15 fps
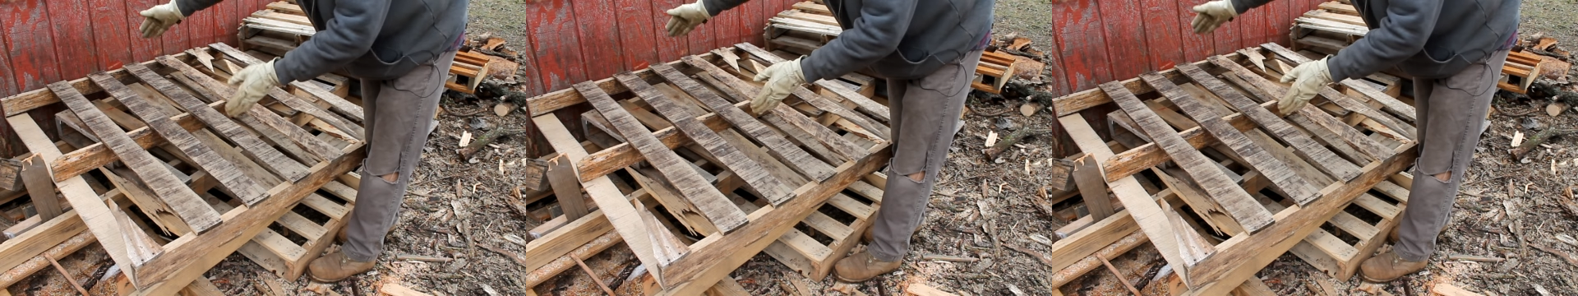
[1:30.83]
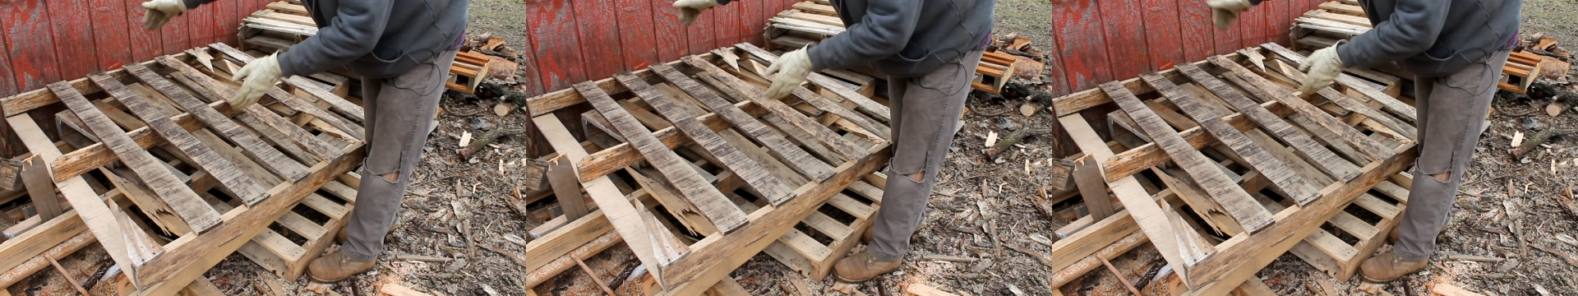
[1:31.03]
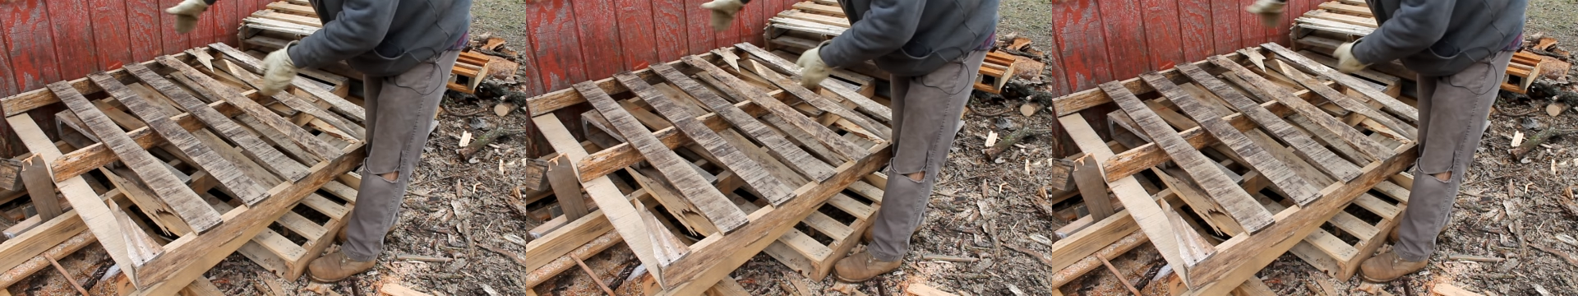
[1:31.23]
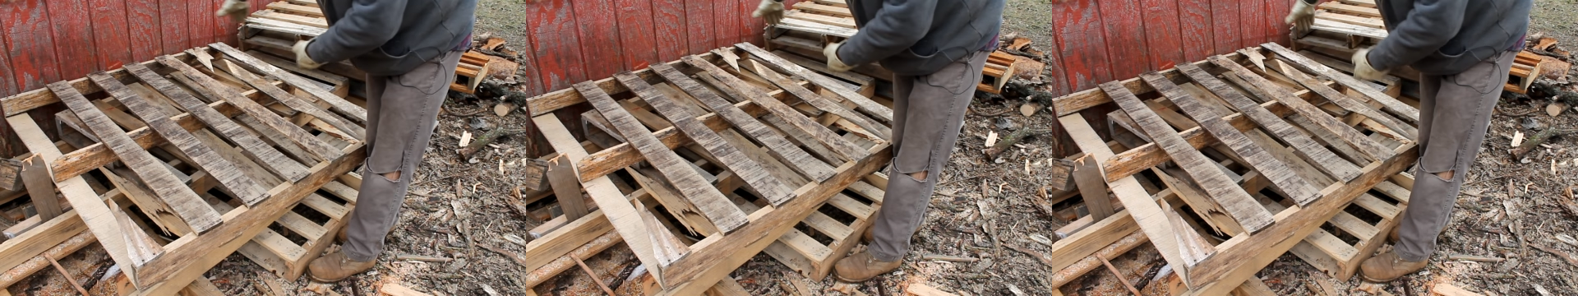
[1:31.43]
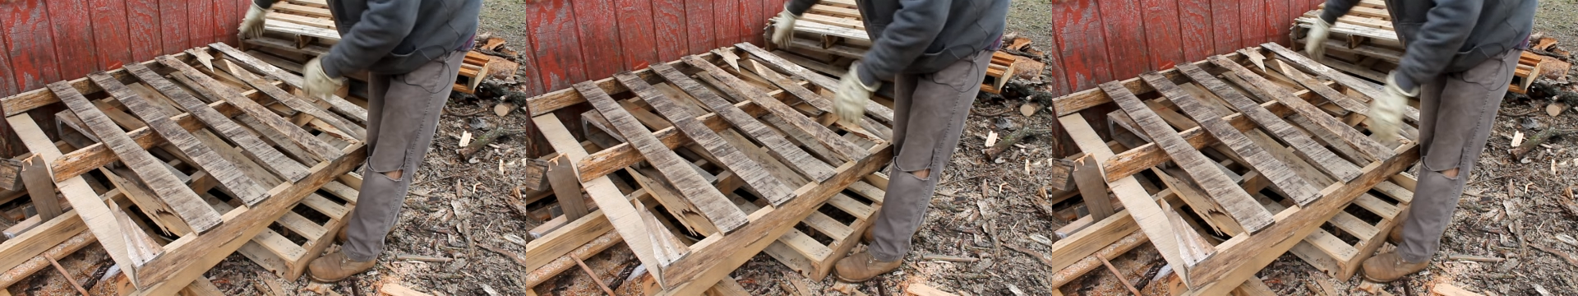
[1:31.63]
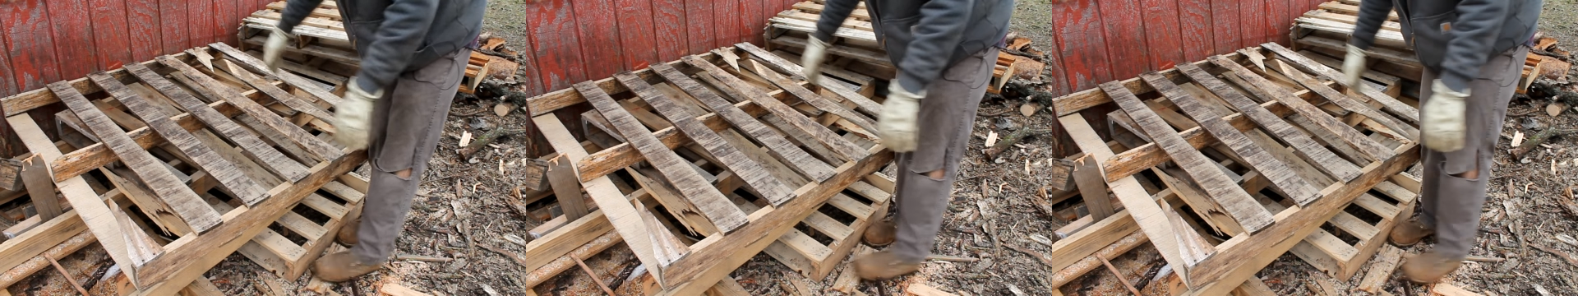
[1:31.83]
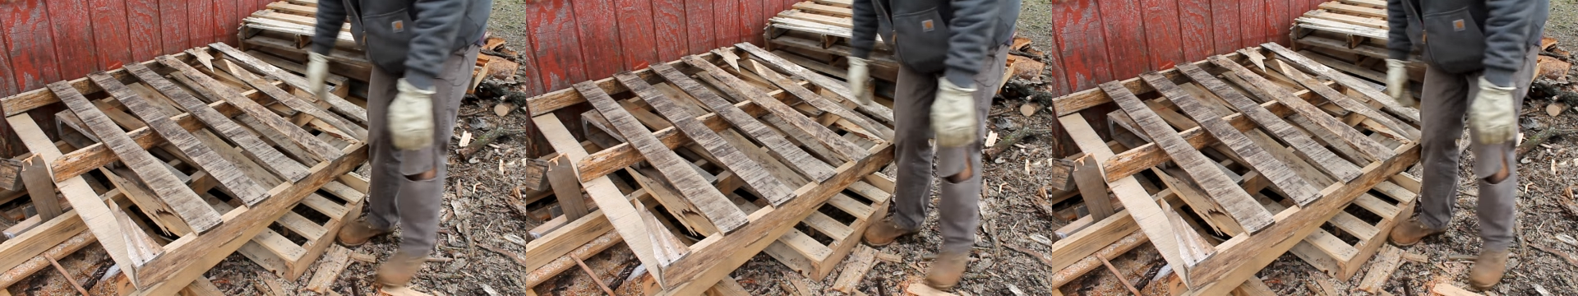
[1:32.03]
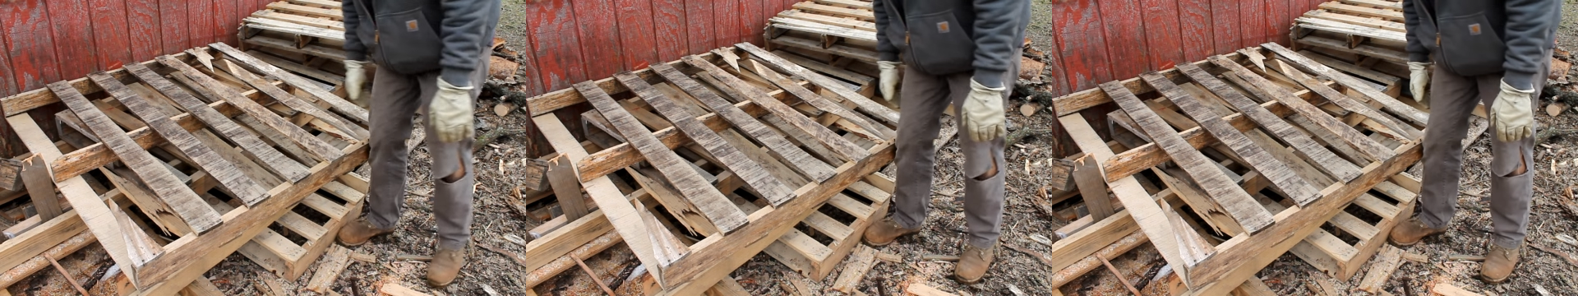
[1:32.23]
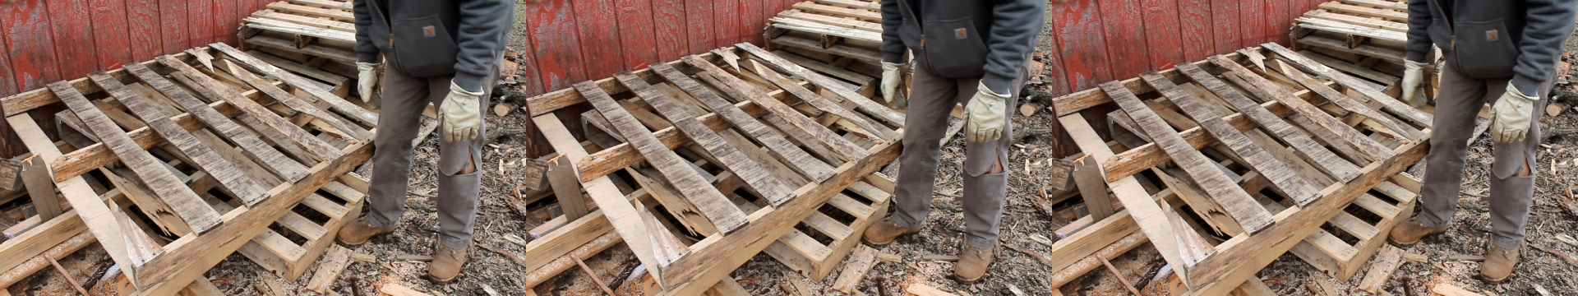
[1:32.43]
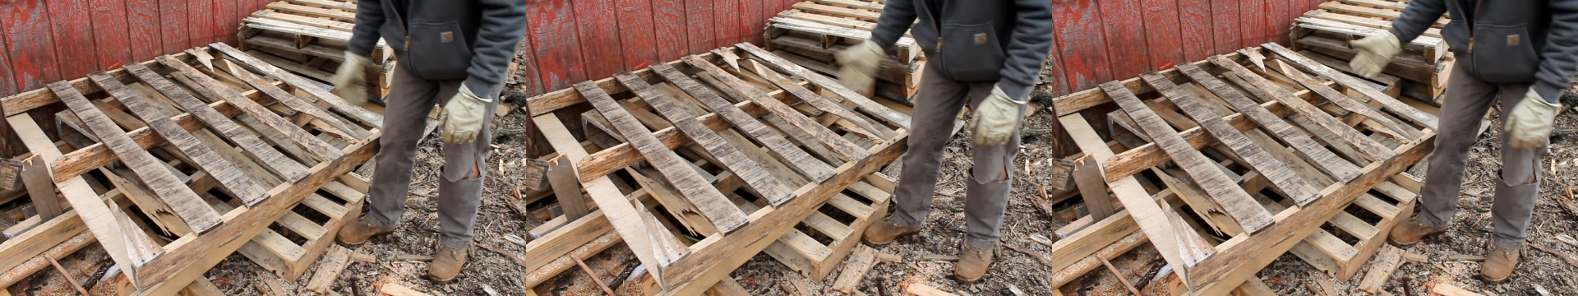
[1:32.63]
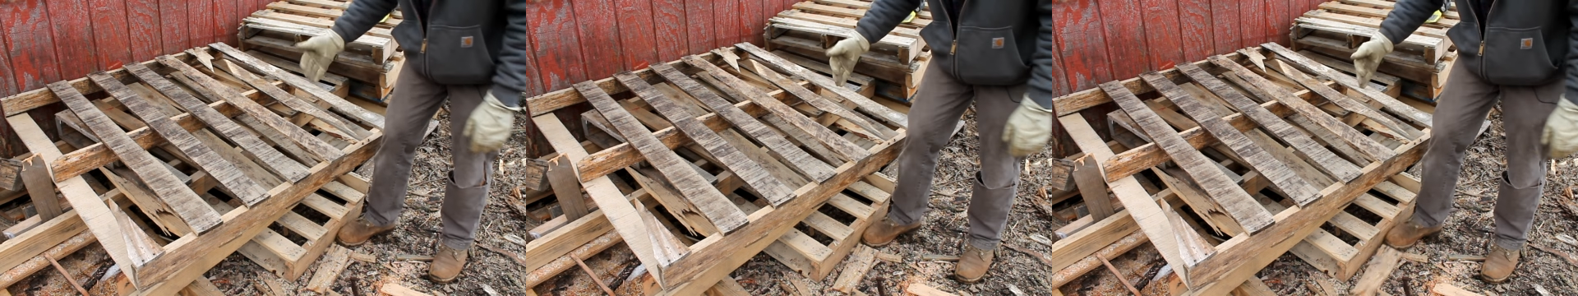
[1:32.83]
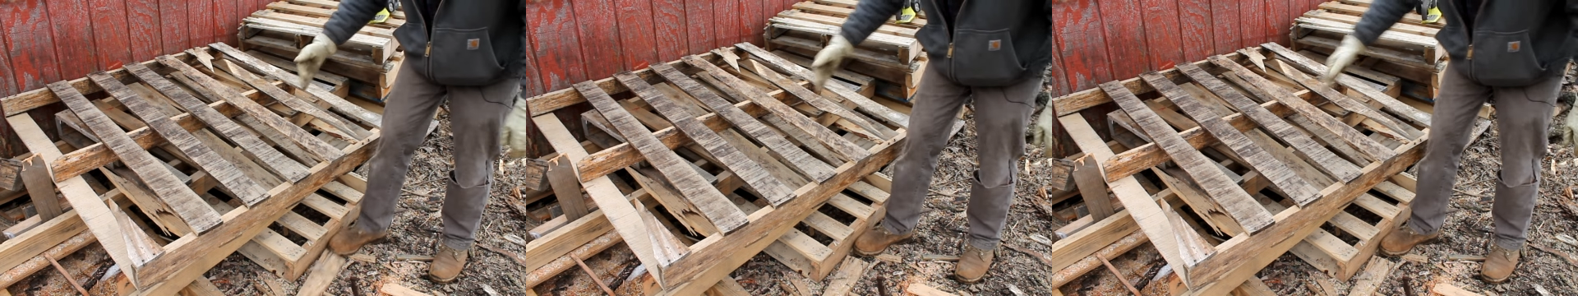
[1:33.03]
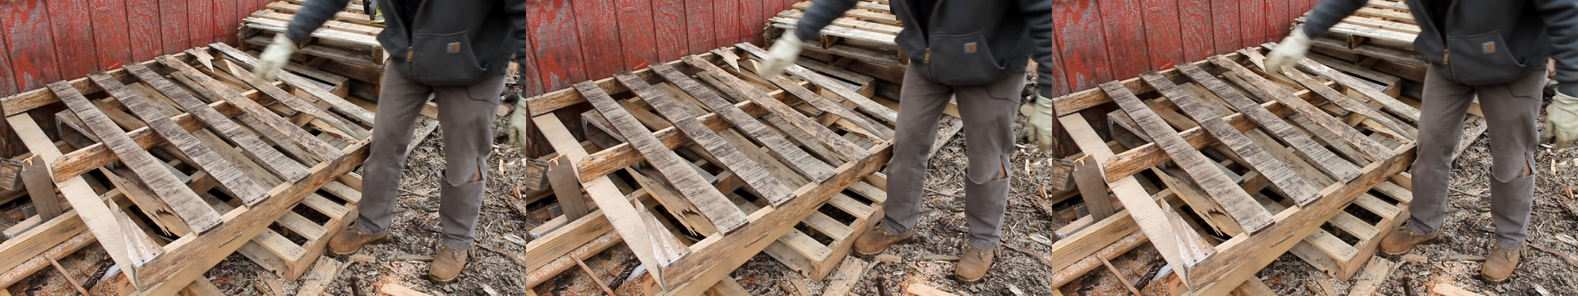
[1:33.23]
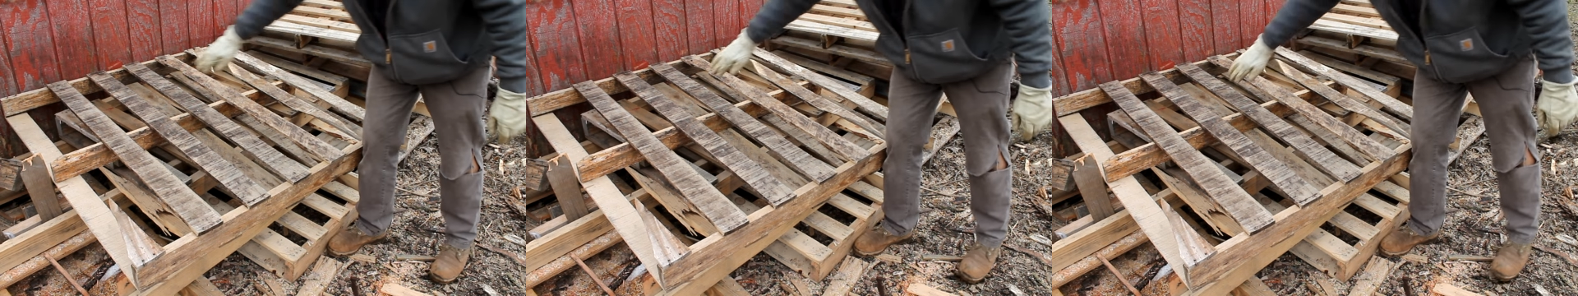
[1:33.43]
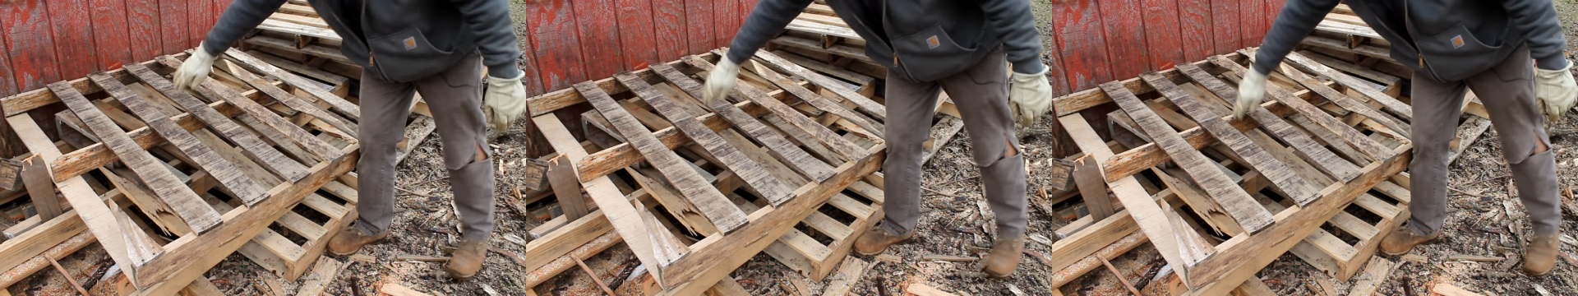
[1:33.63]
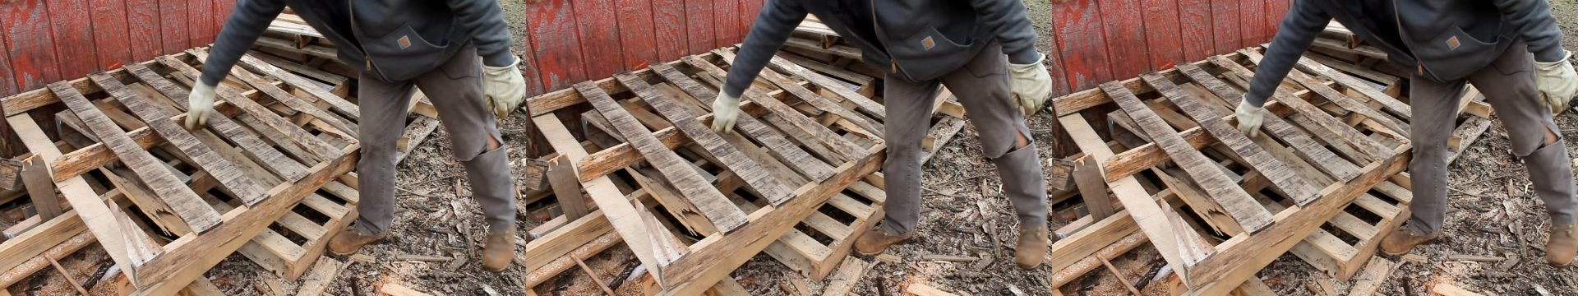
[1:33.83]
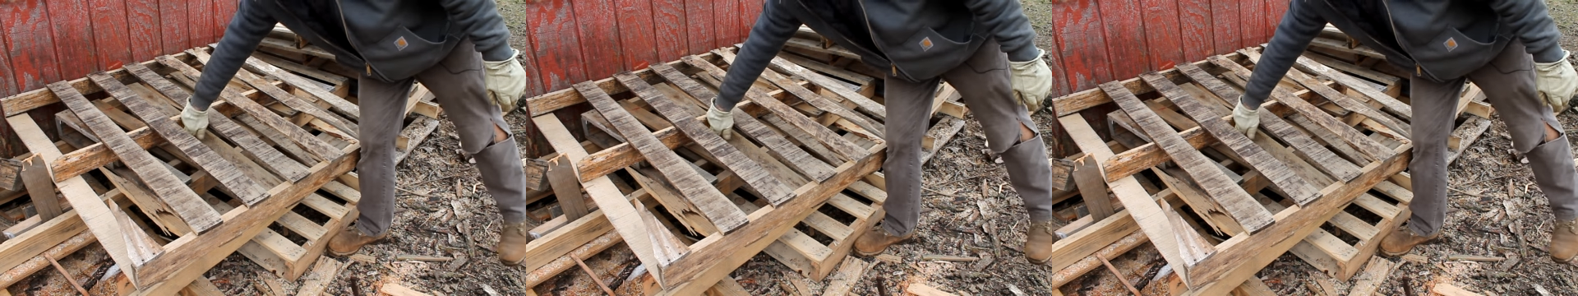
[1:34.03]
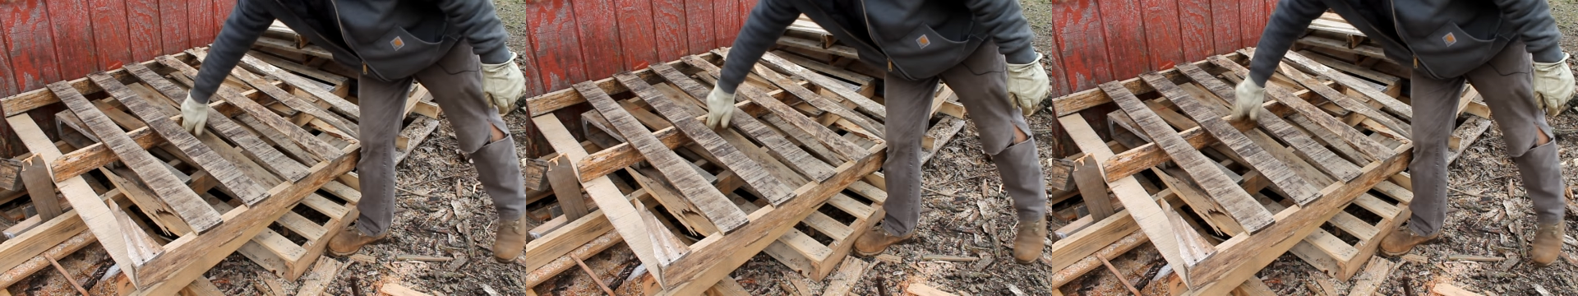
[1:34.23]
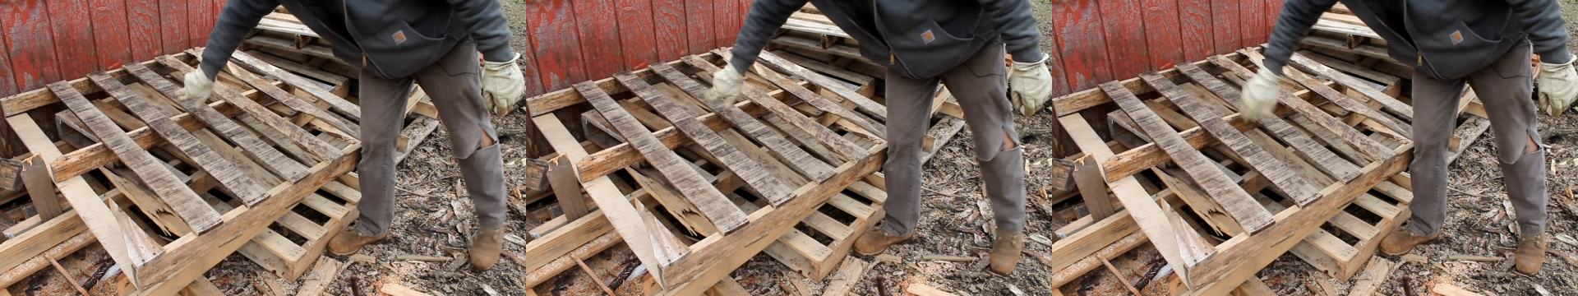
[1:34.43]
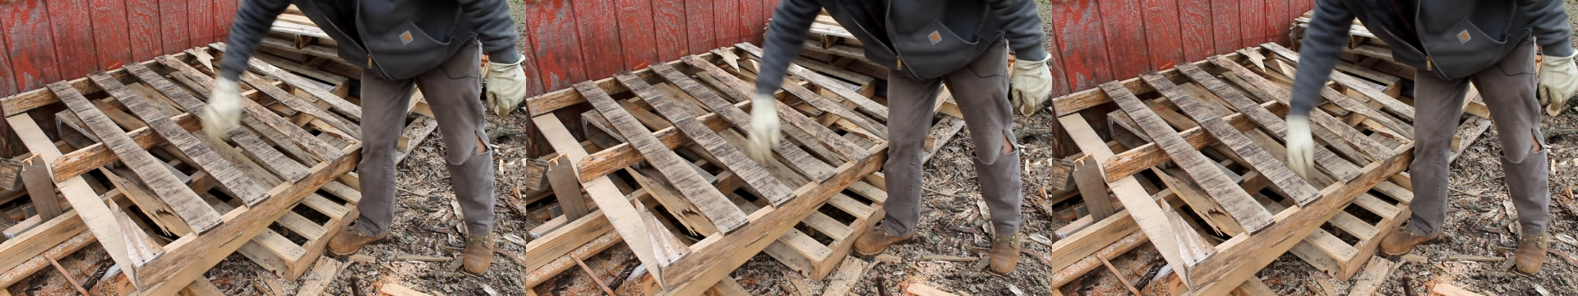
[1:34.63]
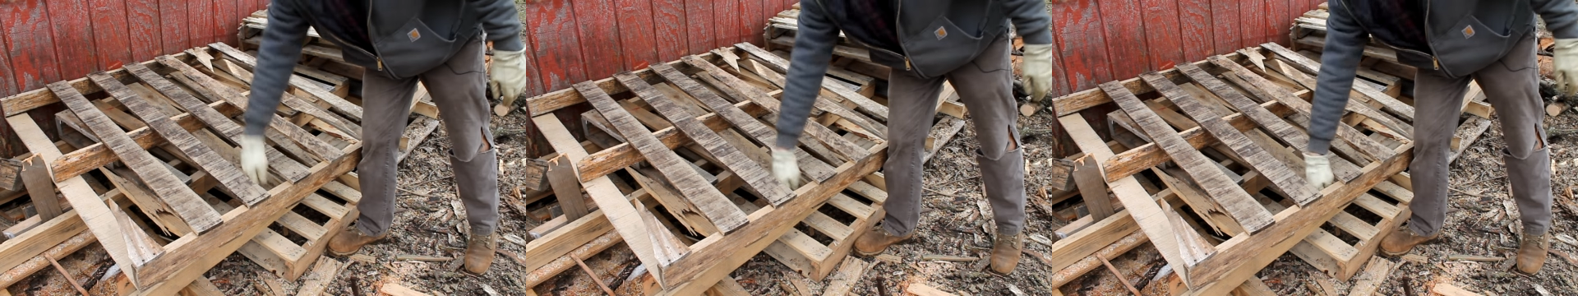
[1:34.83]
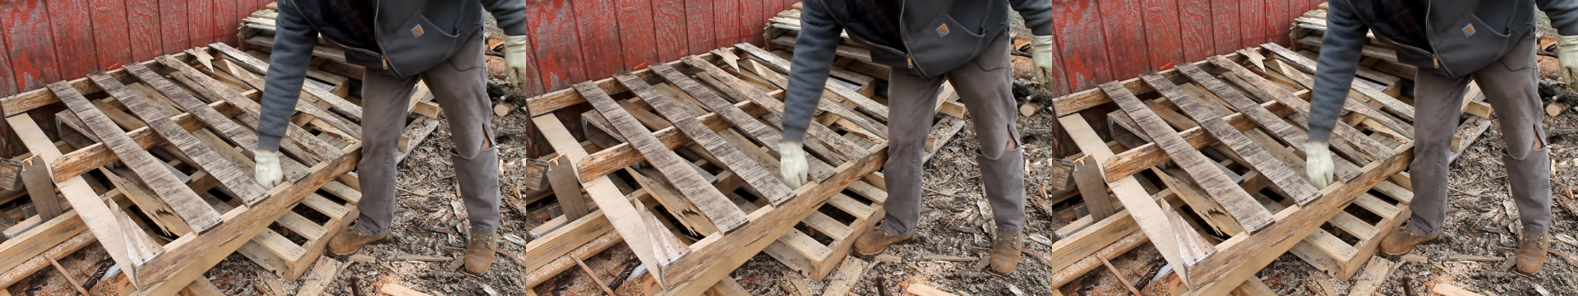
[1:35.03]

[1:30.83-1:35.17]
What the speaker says: Nobody's mouth can be seen.